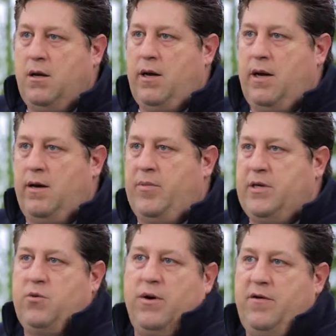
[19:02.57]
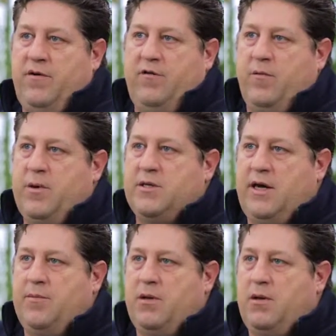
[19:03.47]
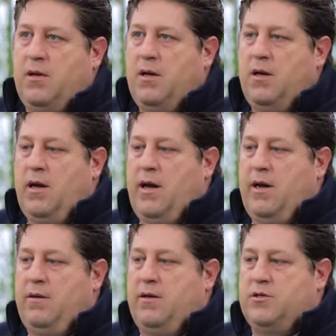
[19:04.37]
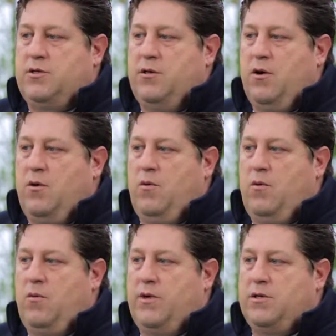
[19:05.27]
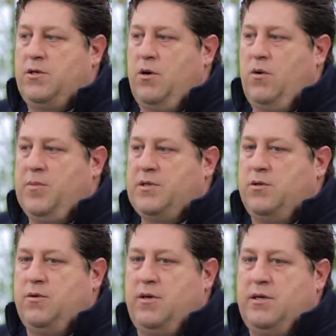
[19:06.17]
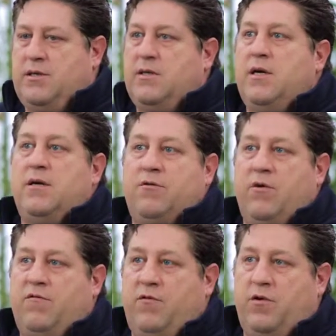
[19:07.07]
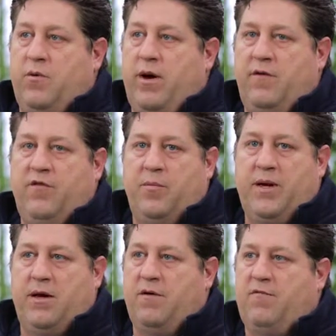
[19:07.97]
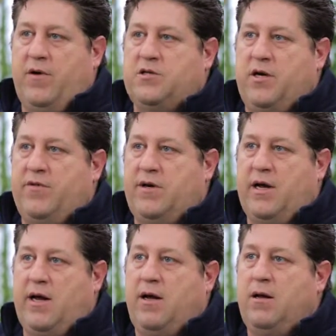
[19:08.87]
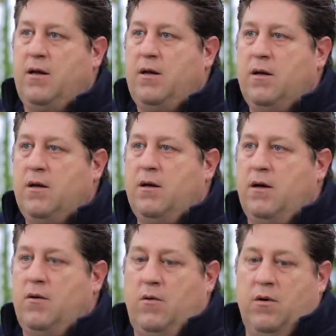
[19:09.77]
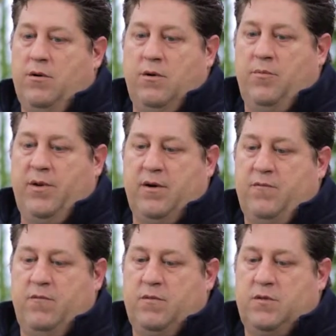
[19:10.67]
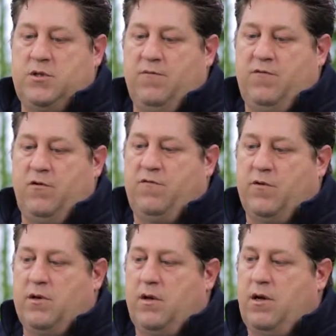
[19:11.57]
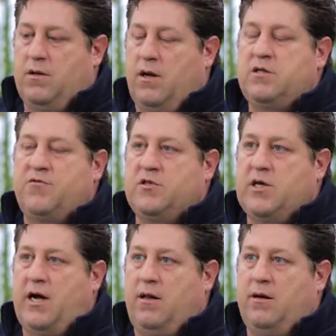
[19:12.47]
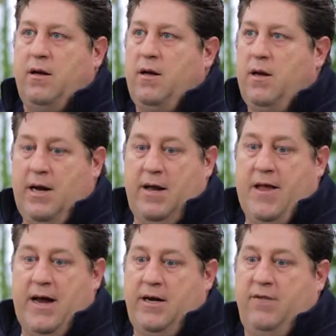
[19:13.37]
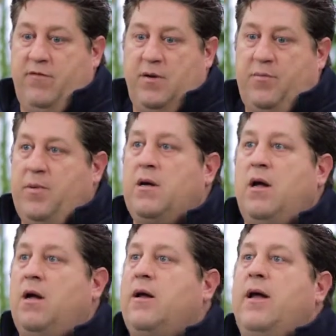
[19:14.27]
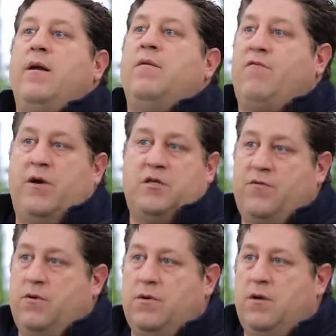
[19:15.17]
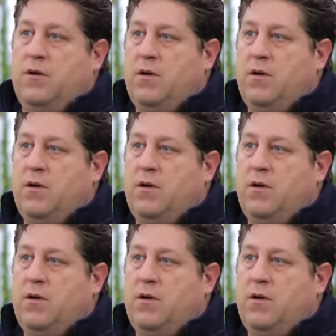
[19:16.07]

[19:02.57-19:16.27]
and be 20 feet from your table. And there's no opportunity to need to throw food away if you're picking it fresh every day. Or you could pick some food for a lunch for salad, and that evening pick again fresh food,